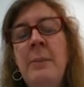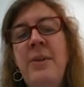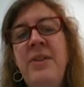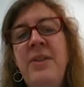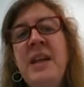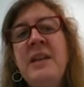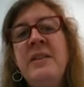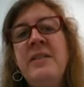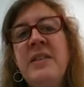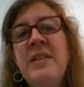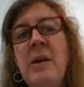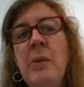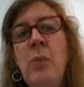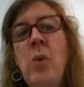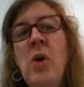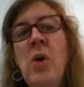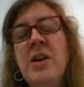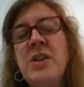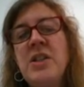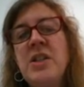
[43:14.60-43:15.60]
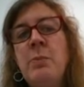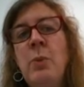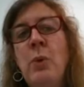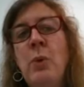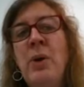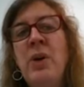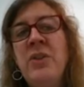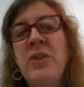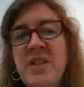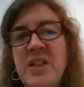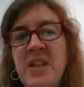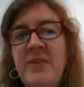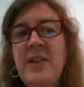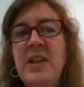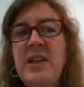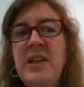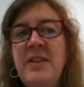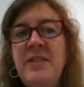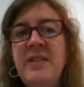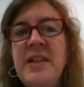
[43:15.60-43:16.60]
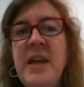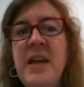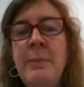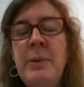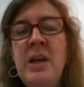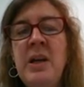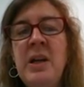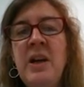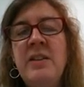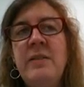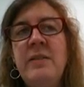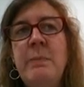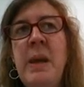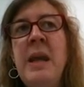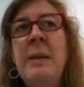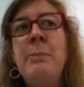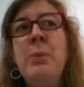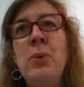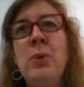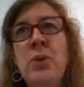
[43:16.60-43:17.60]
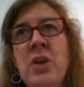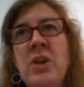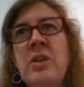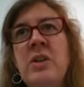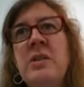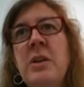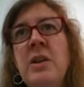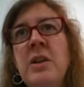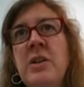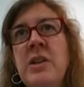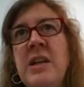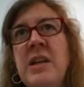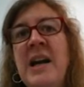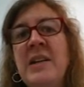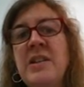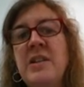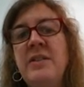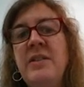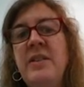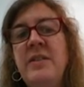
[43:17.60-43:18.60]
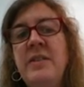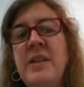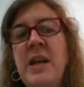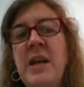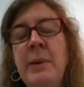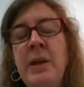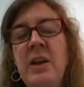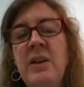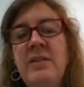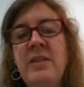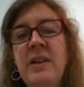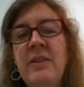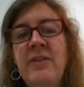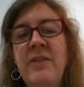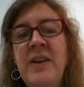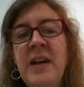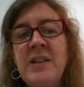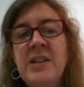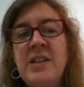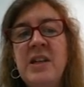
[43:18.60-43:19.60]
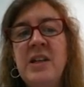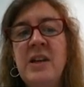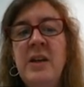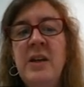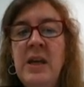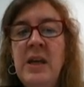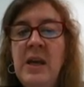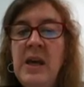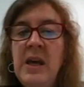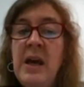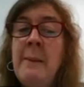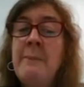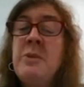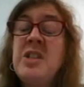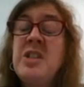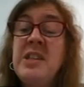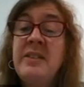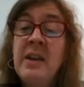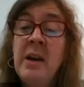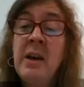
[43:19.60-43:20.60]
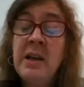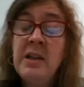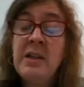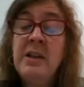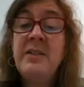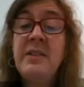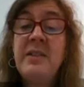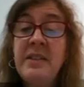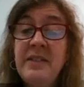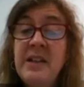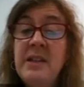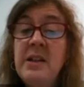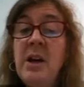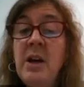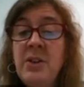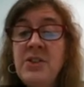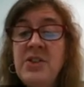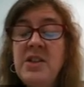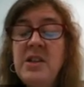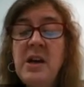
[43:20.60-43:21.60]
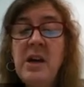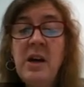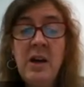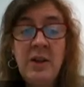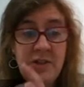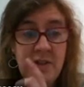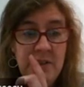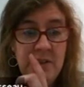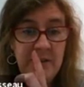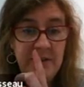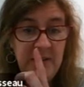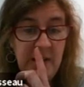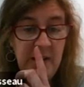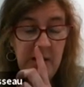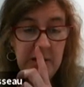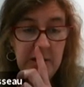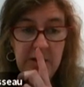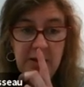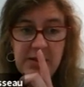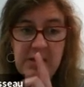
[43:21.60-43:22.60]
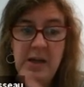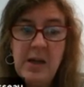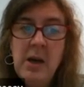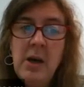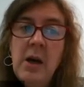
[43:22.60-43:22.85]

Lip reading: Things that worked more positively to stabilise, people could act as a stabilising factor. Designers, as in art and designers,